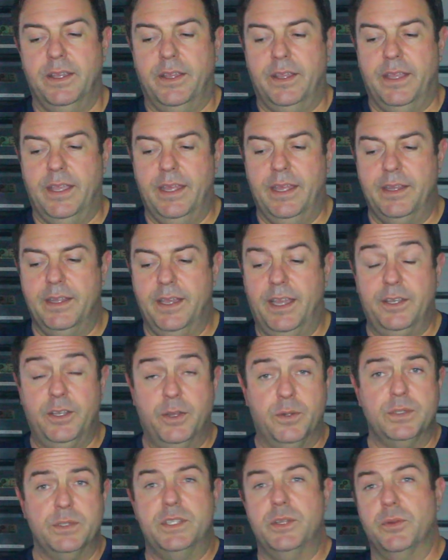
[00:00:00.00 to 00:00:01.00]
and I
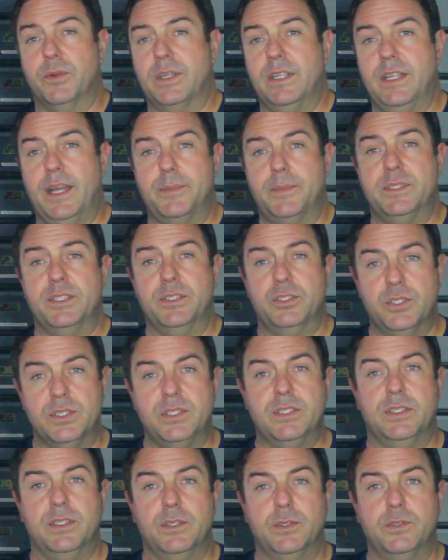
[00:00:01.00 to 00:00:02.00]
noticed they were collapsing
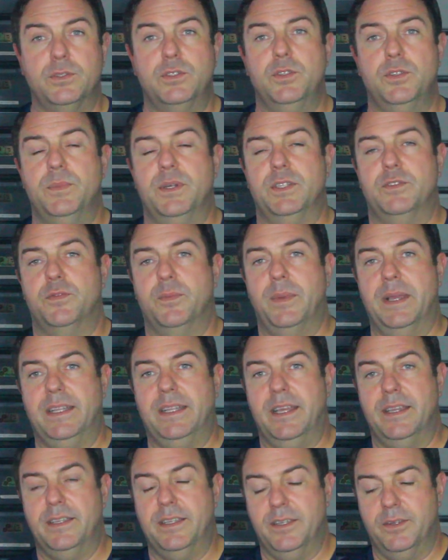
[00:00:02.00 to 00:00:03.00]
just a little too much for my
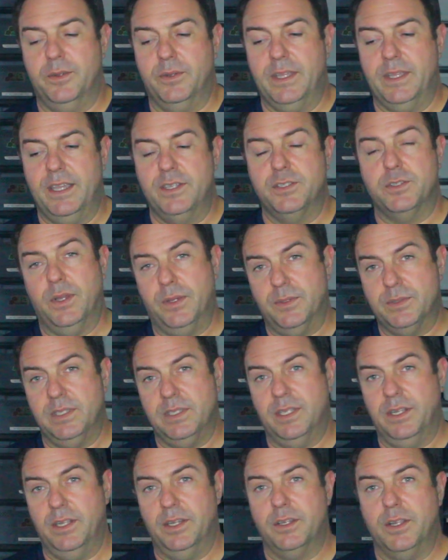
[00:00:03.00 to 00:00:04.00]
liking. Okay, so I was a
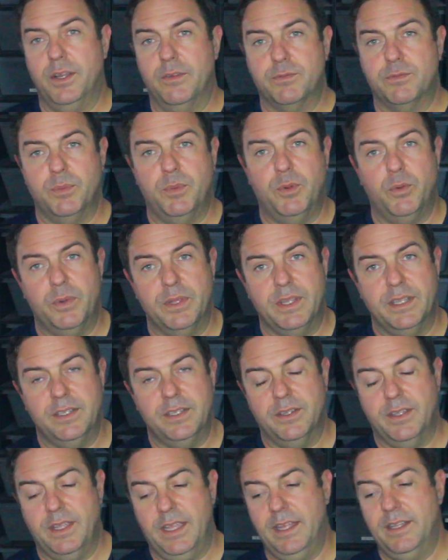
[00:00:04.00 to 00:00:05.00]
little uncomfortable with it,
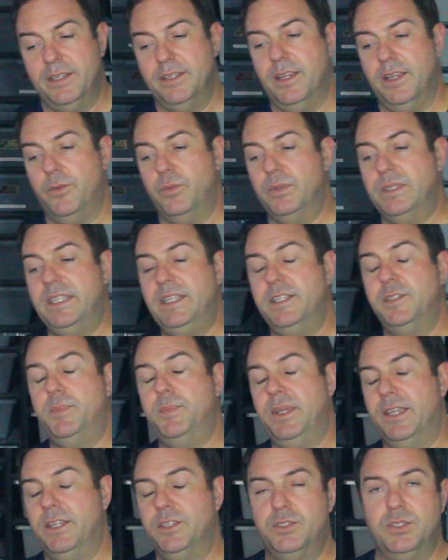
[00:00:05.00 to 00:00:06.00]
and with these
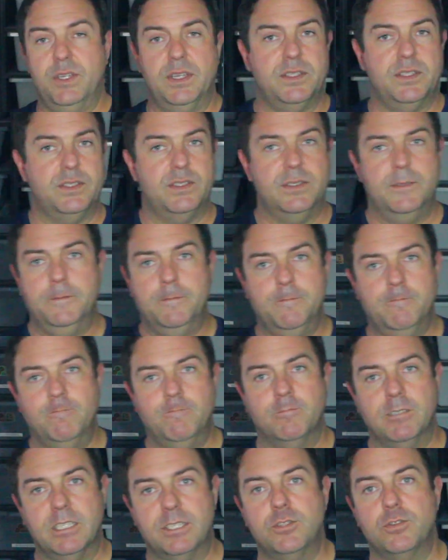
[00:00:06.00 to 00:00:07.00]
being just
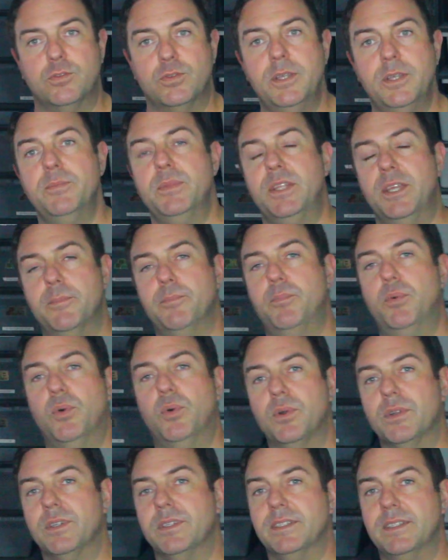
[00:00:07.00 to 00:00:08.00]
extremely
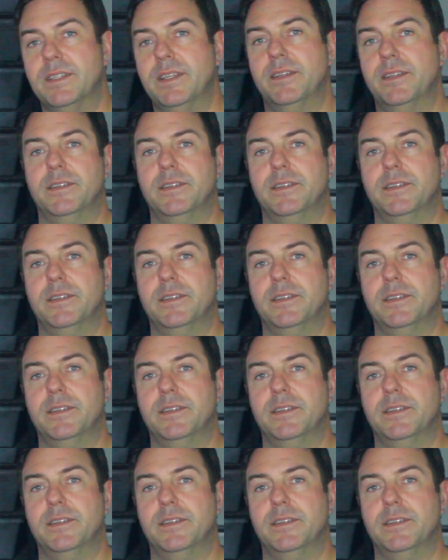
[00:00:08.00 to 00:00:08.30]
important